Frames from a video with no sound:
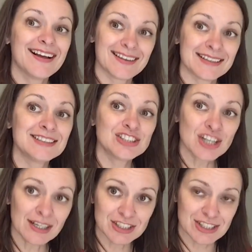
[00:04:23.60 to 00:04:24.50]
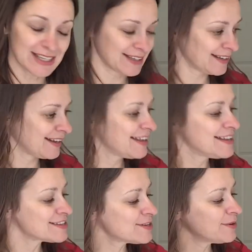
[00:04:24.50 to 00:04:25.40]
A conjunction.
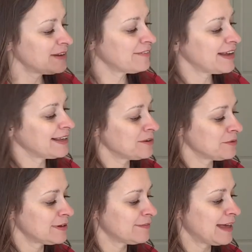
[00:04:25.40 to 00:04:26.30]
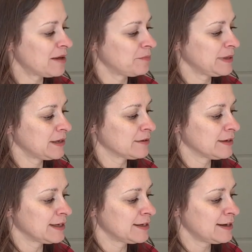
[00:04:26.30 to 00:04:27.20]
So if I get rid of that
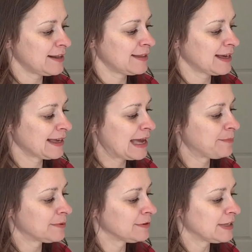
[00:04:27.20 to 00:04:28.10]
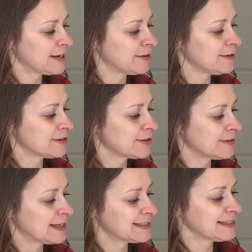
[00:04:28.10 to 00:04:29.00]
period and that capital letter and turn
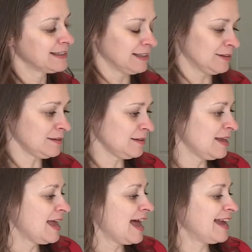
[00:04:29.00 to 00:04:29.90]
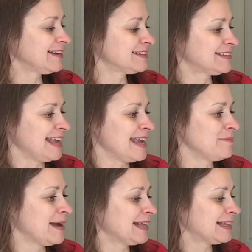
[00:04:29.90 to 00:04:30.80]
that to a little, I could say,
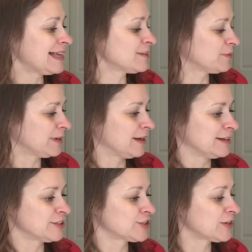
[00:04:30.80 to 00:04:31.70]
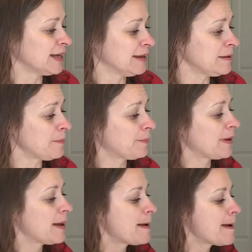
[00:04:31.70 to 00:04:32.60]
my class went on a trip,
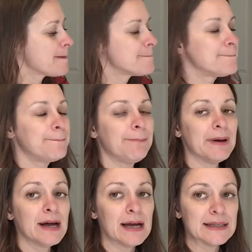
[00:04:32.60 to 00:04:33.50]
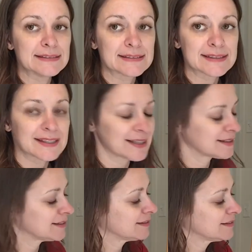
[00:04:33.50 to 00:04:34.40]
but,
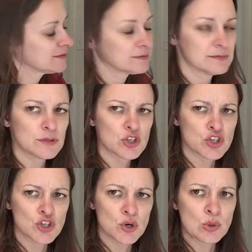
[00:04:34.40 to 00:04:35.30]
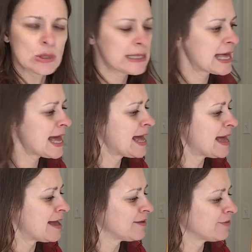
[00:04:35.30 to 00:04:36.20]
don't
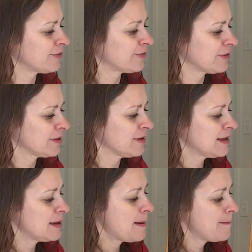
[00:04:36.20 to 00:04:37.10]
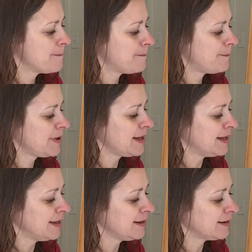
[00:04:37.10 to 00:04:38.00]
laugh,
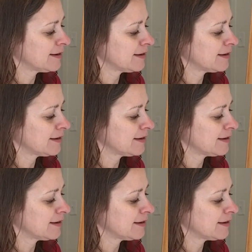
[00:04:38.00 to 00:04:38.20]
but